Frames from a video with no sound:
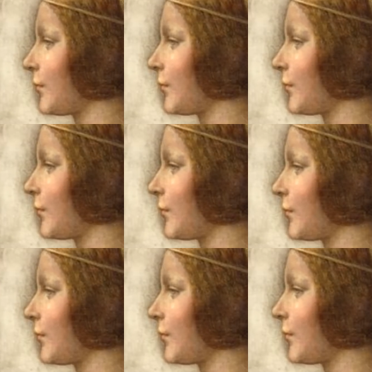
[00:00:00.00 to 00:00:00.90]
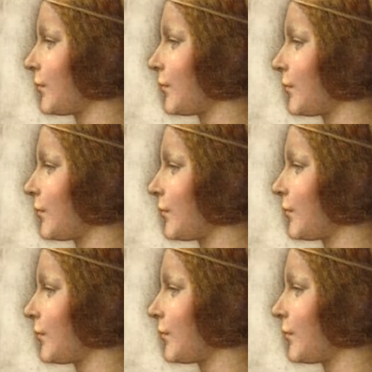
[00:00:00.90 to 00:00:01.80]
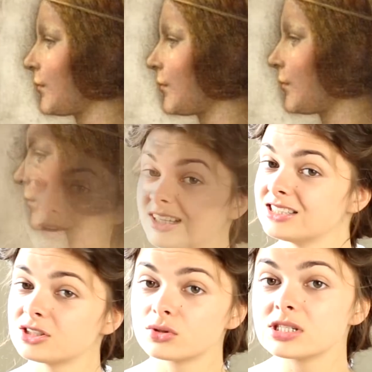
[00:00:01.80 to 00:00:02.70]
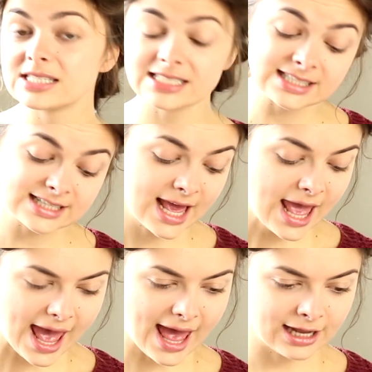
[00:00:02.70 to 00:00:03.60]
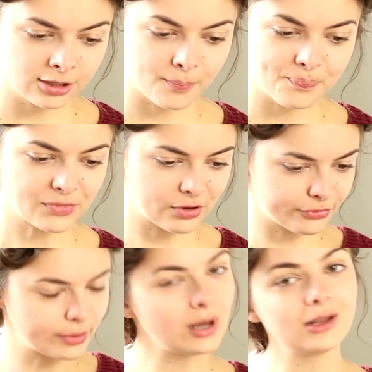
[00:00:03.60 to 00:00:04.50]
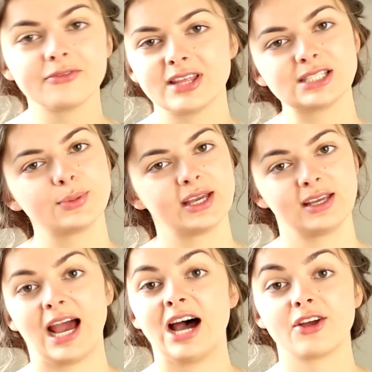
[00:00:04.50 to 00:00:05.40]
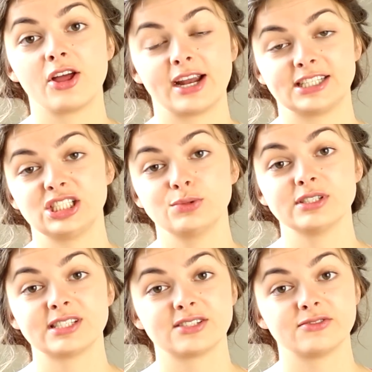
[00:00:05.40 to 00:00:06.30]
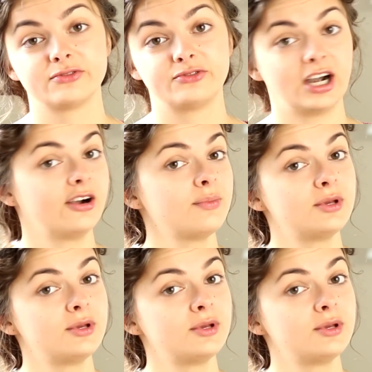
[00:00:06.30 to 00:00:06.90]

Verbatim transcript: have looked like, and we also have a couple of written sources, and from all of this we can gather that she was very